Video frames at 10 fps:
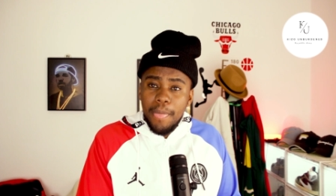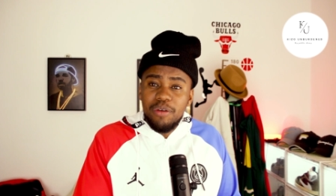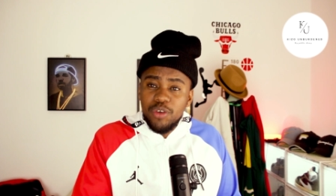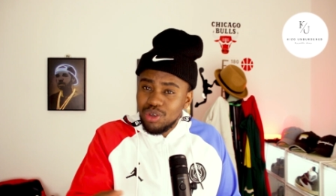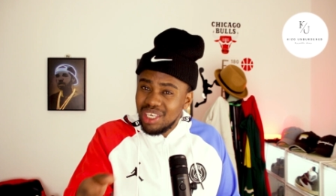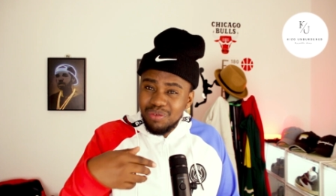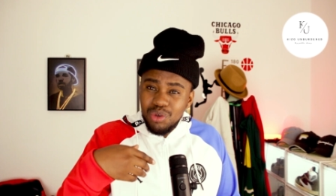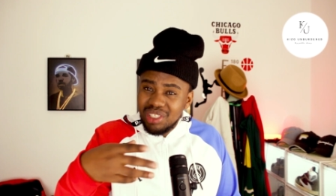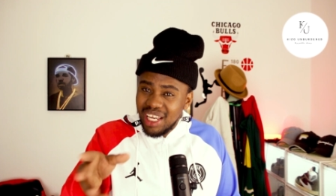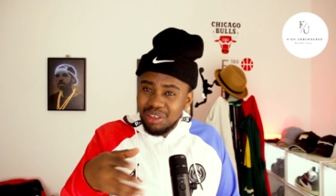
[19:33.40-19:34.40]
If you give,
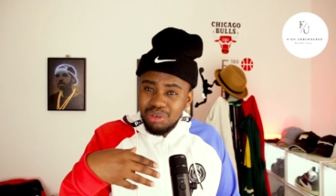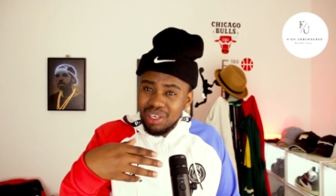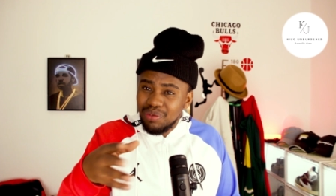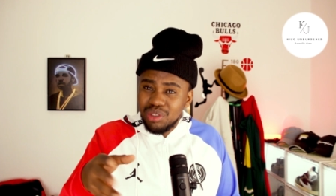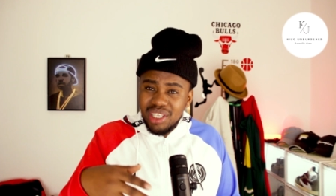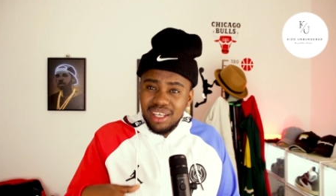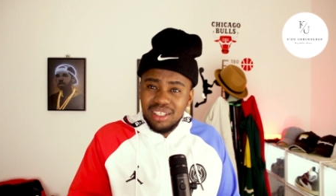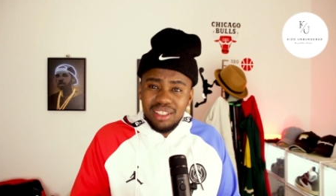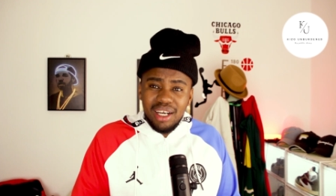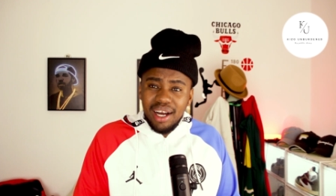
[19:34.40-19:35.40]
you take. You give, you
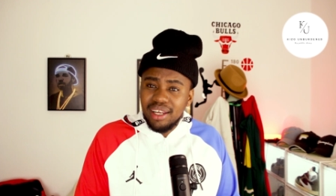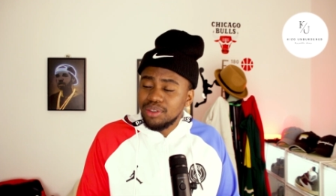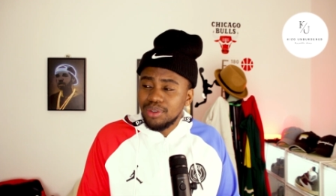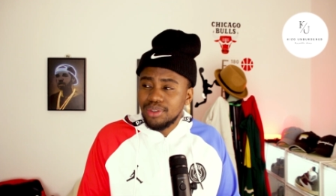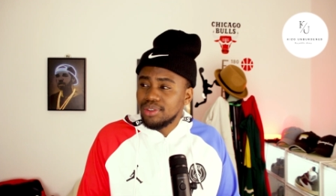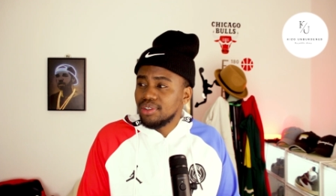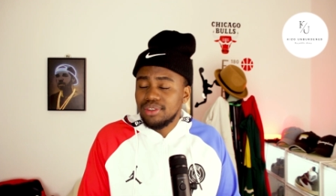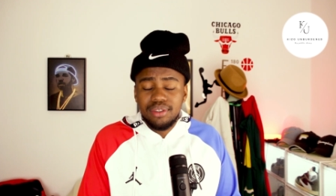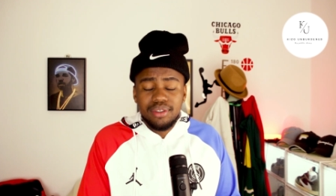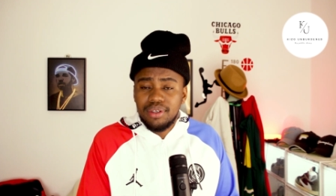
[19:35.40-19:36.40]
take. No.
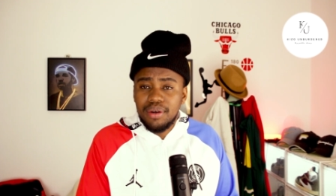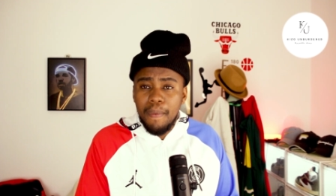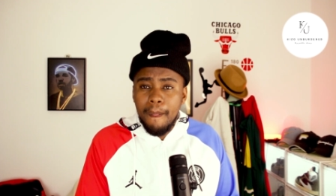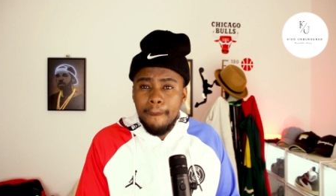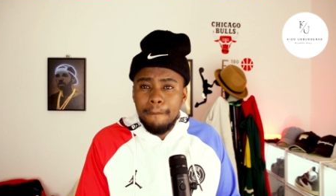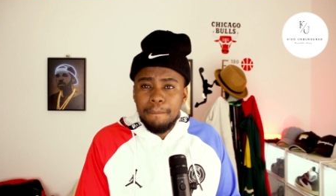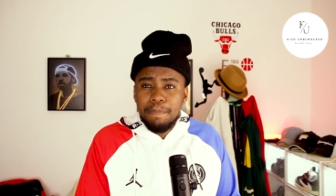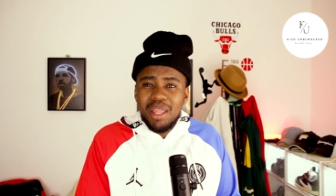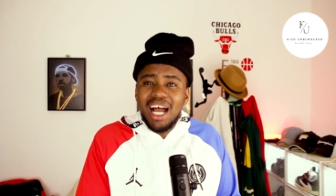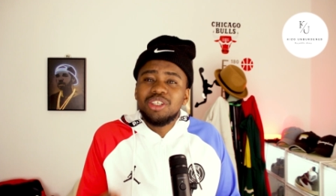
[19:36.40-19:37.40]

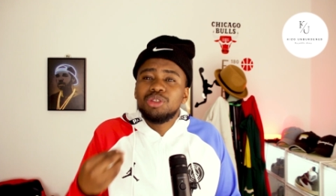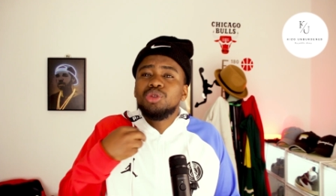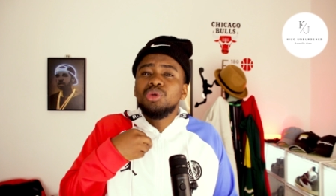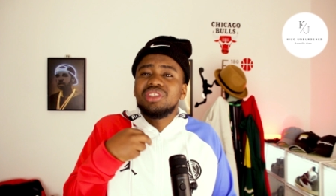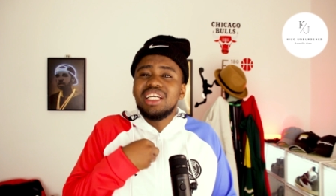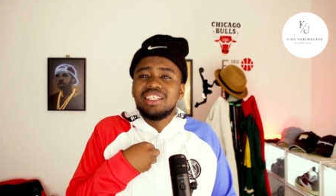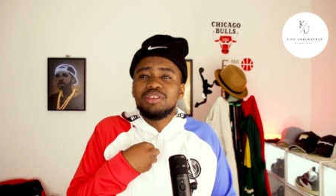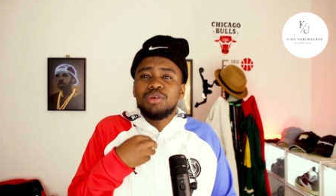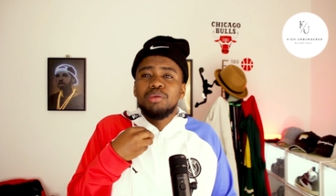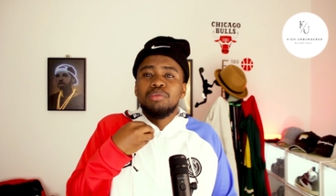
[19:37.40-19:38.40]
I should do
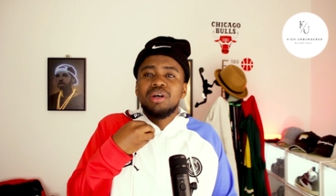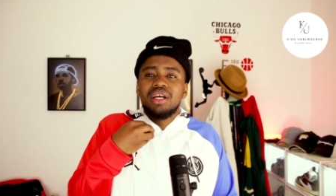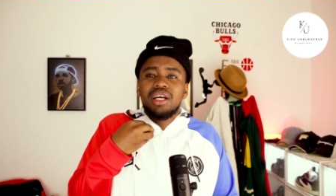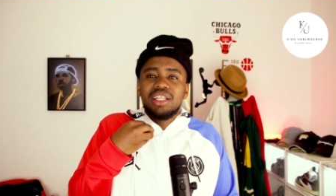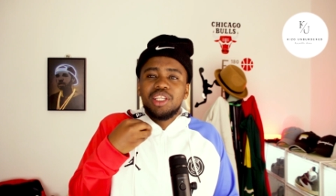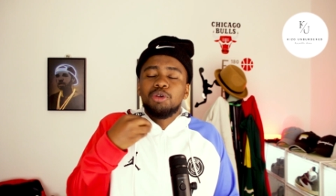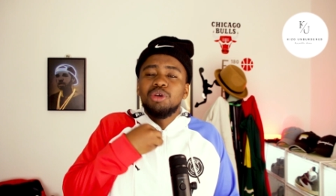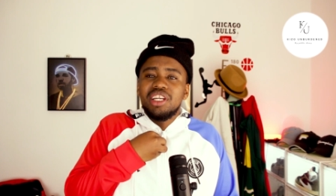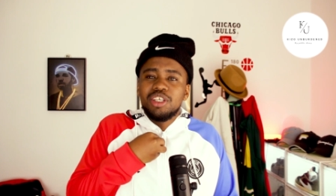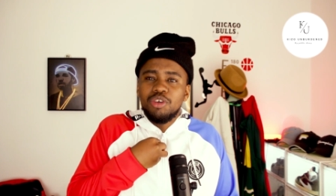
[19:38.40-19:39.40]
things from the
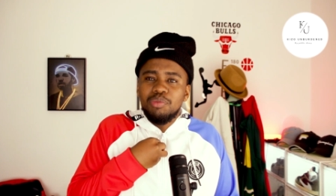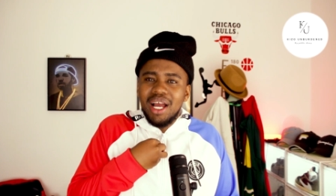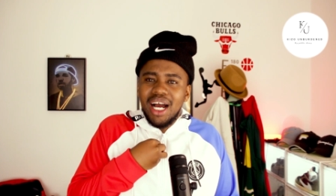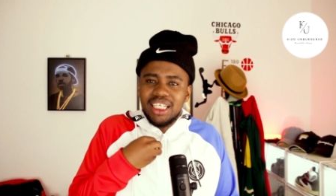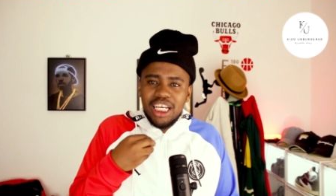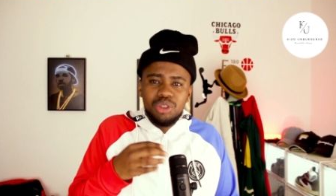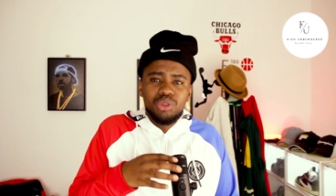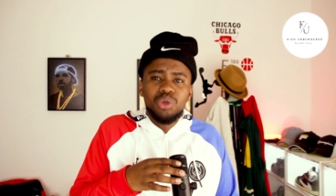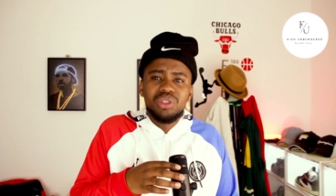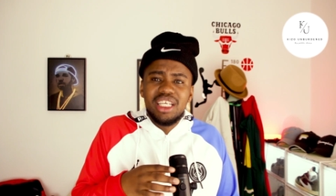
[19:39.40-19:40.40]
goodness of my heart. I
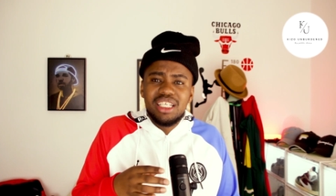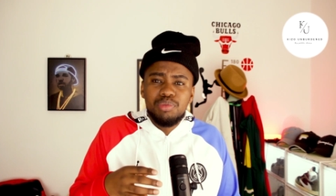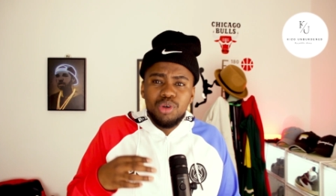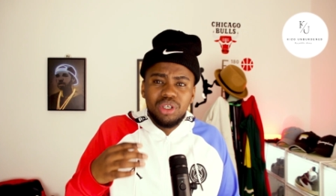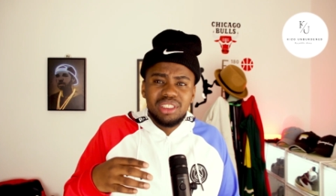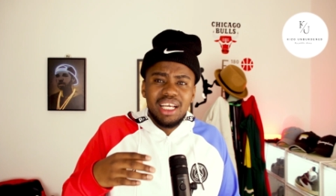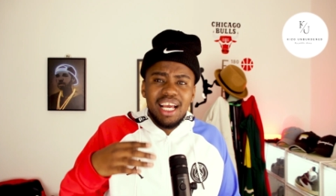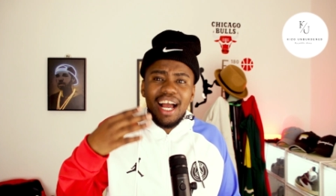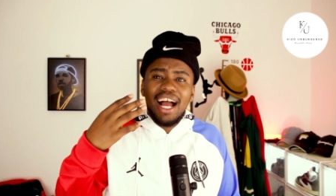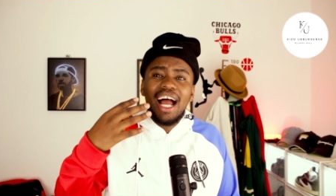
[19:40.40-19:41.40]
should do things because
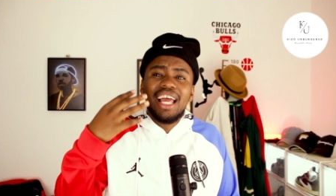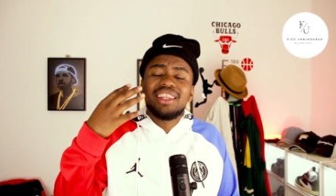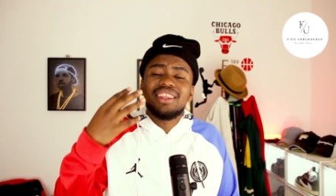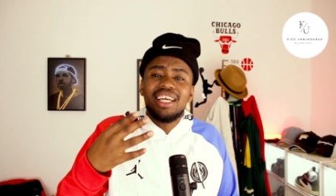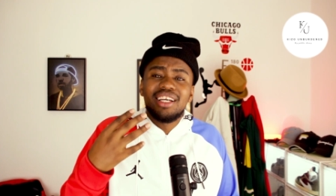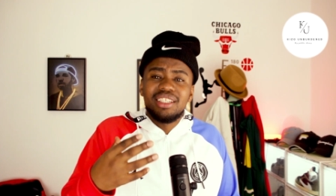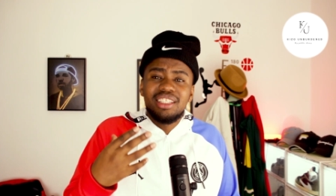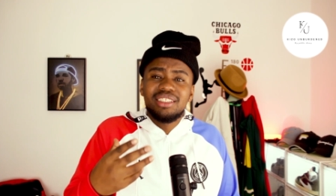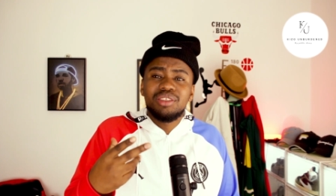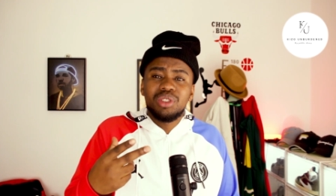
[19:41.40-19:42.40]
I think
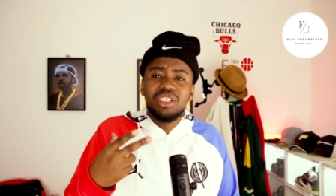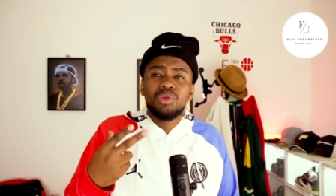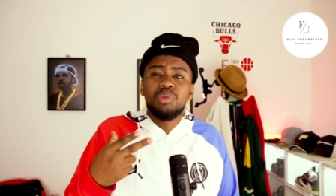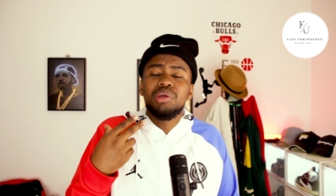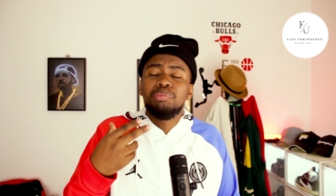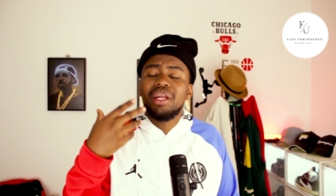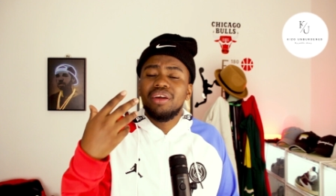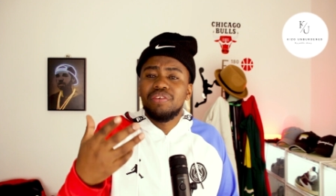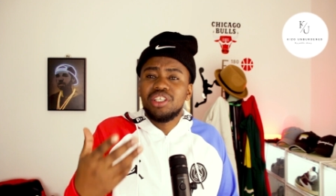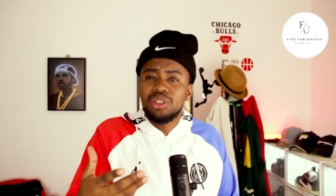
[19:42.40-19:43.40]
this will be
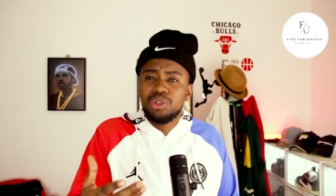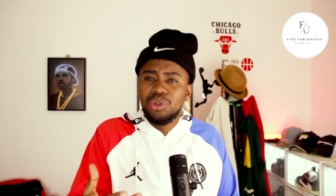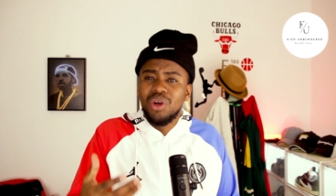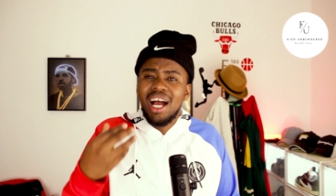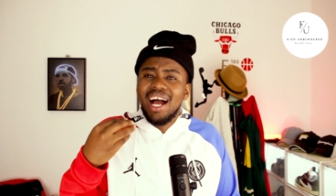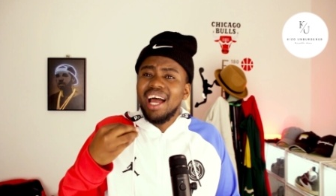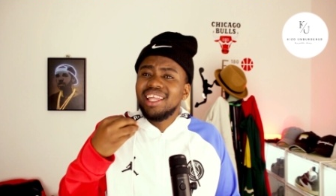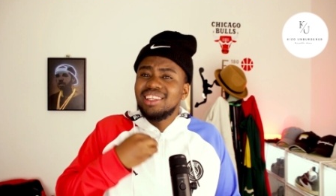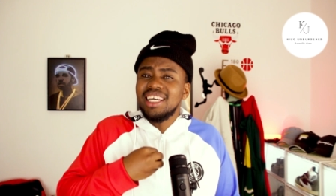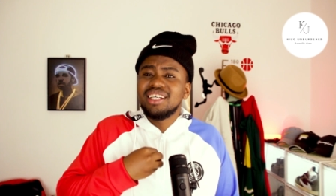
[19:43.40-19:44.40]
beneficial to you.
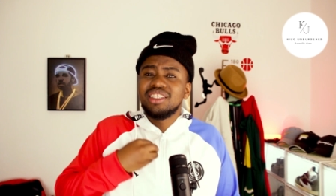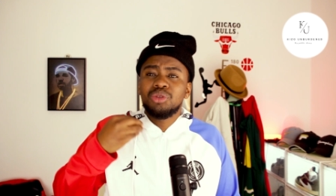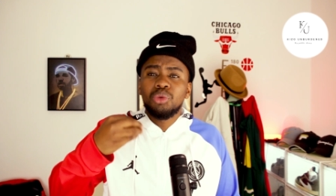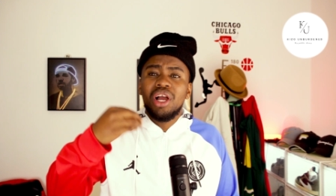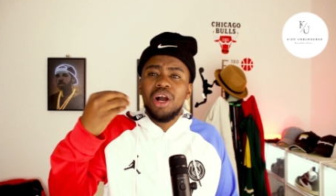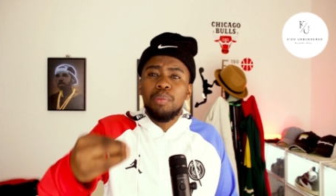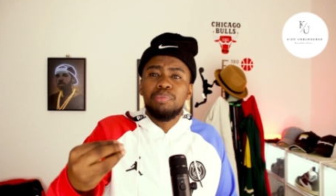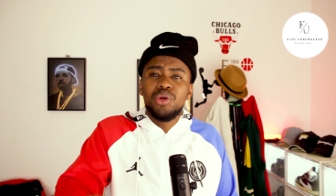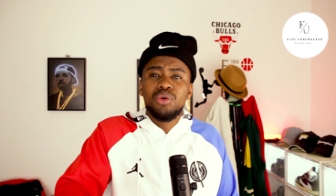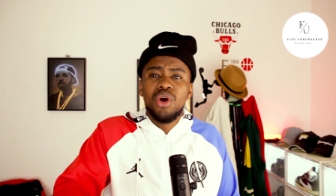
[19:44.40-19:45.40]
I think this will
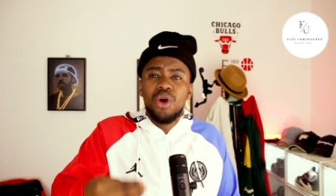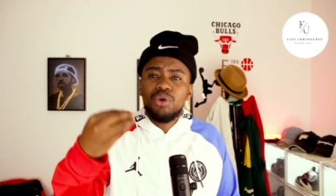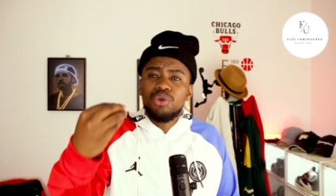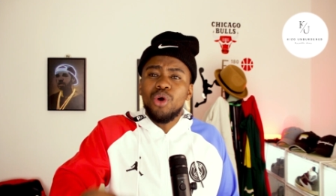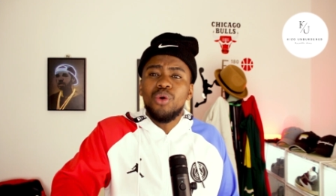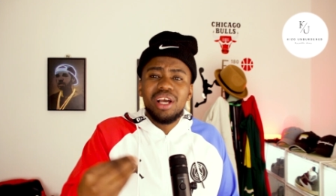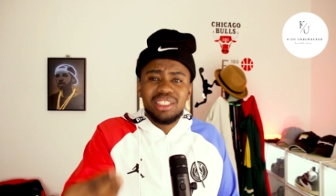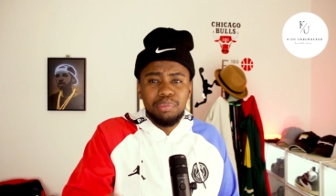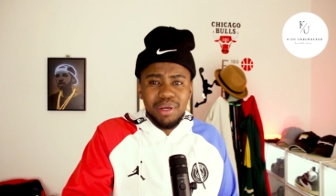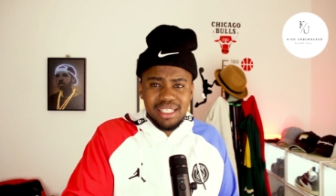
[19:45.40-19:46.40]
help you grow
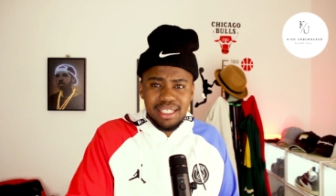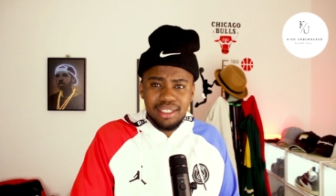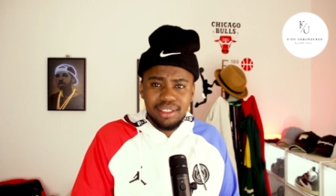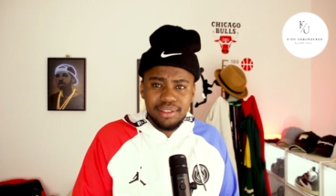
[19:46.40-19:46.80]
as a person.